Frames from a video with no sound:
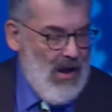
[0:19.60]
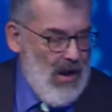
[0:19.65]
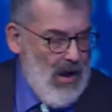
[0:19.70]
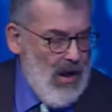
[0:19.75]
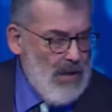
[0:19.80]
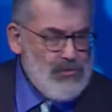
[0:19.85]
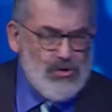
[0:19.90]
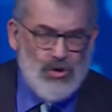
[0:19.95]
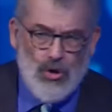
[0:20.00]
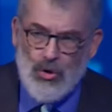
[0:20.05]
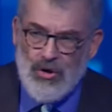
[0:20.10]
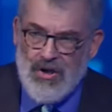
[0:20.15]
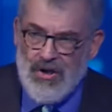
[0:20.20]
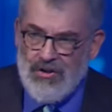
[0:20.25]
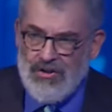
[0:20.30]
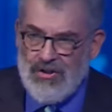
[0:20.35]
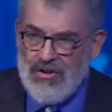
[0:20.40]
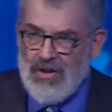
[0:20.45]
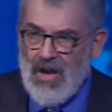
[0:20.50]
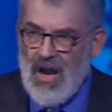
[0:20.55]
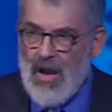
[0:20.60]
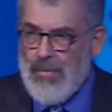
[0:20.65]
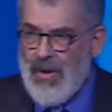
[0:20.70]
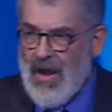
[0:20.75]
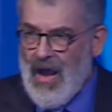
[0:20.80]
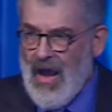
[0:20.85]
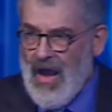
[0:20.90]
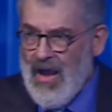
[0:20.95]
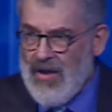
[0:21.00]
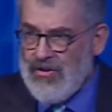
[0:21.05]
I'm talking today
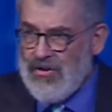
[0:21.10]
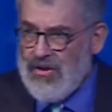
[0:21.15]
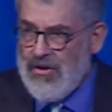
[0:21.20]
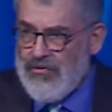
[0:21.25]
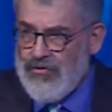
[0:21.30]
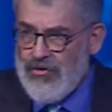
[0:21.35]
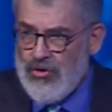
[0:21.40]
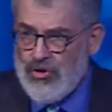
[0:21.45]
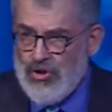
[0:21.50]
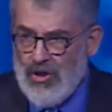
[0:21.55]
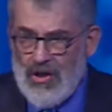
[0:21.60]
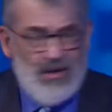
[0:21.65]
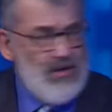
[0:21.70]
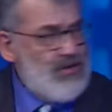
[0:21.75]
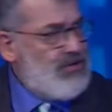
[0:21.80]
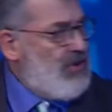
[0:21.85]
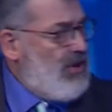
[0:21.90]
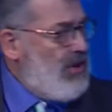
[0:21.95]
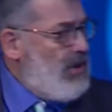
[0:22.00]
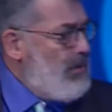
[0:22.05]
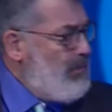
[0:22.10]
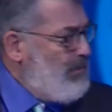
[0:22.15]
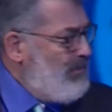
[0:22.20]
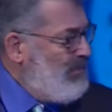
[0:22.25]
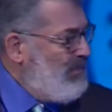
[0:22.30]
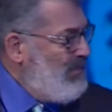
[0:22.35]
about anti-fragility,